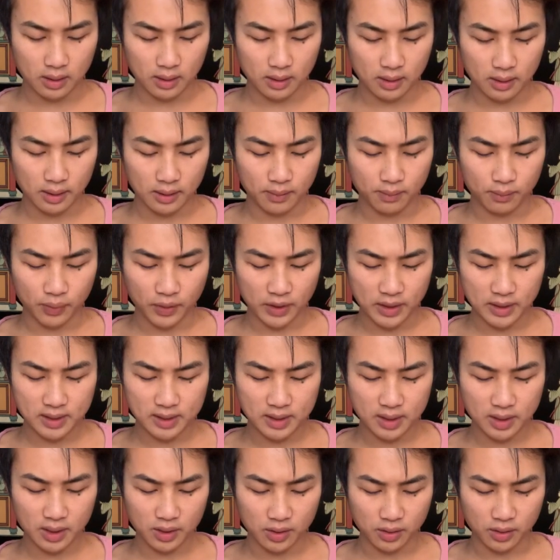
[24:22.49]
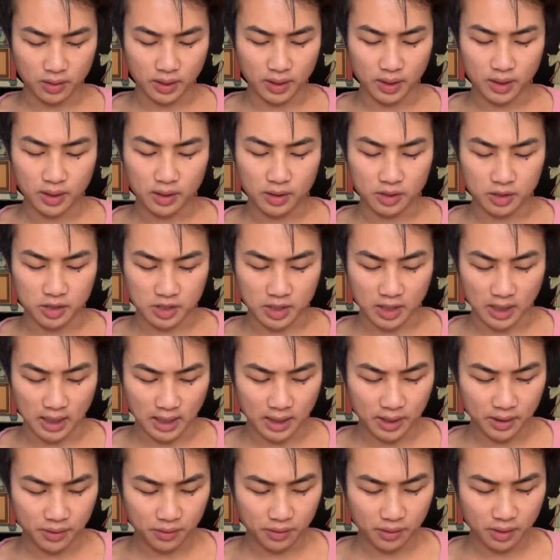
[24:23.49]
embracing your inner
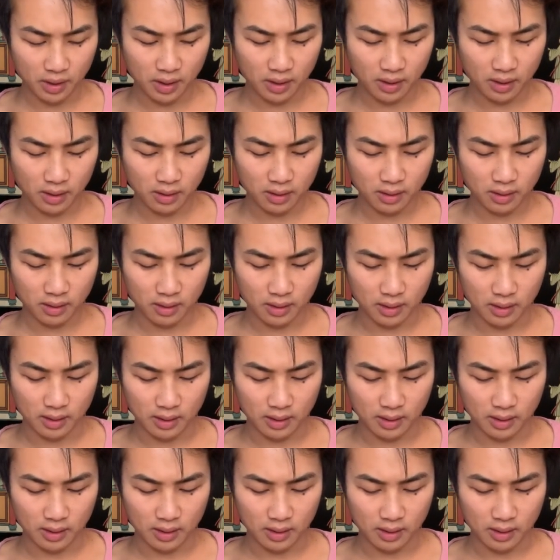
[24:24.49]
child here,